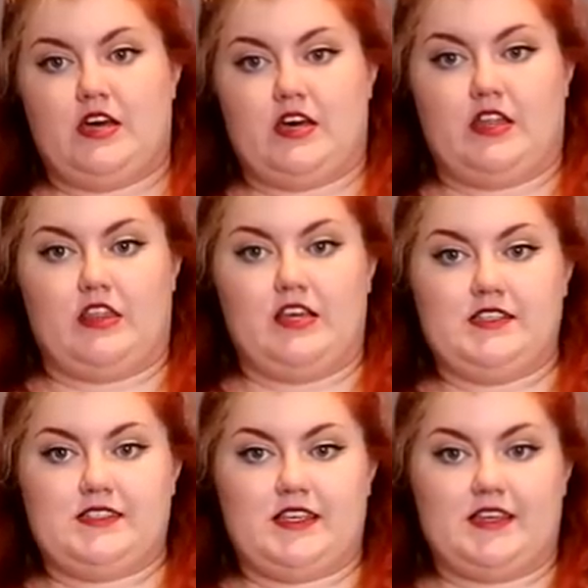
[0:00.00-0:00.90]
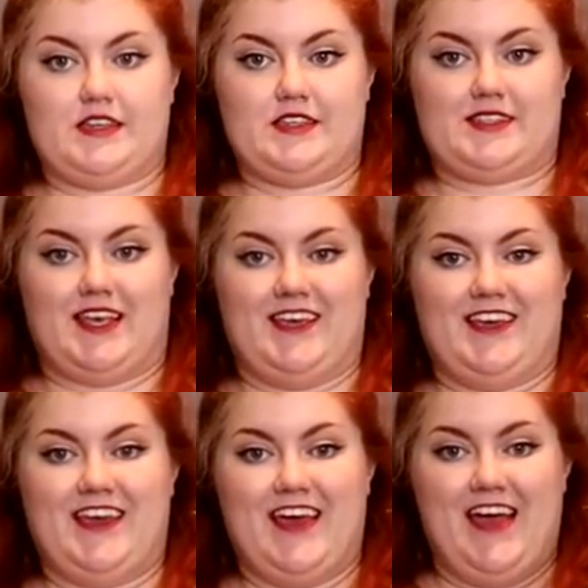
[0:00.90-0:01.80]
Uh, this is
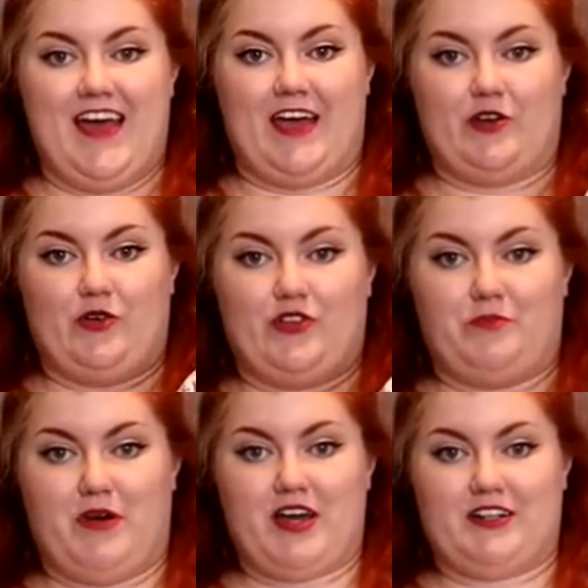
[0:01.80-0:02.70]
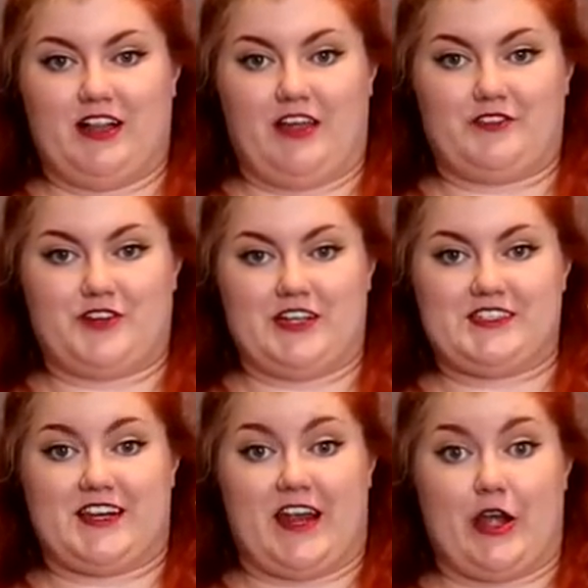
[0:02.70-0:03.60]
an old Modcloth
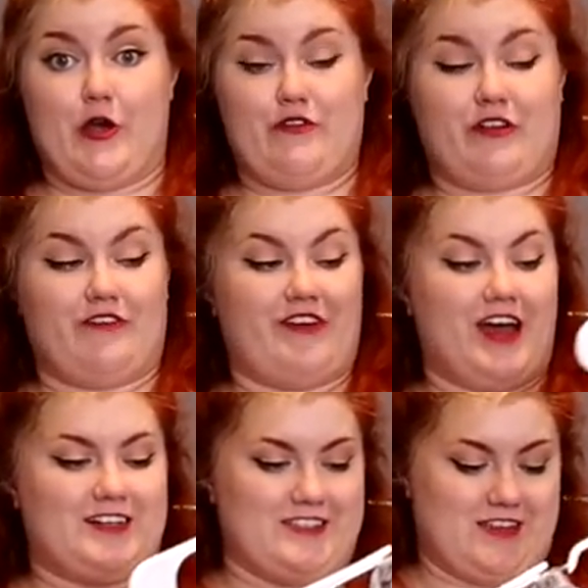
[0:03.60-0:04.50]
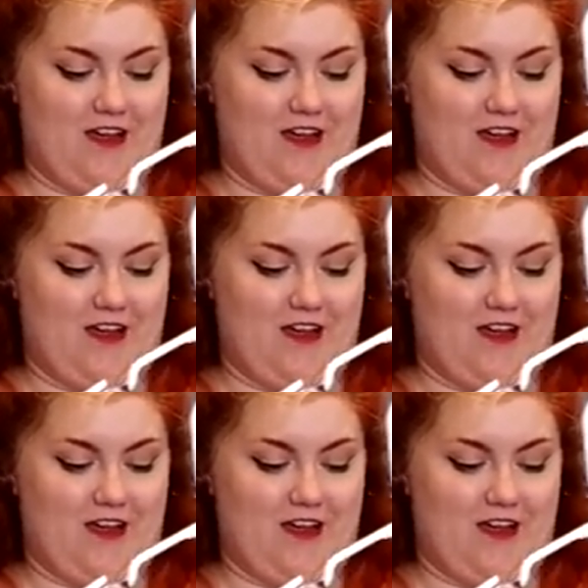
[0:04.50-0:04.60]
dress that I know for a fact does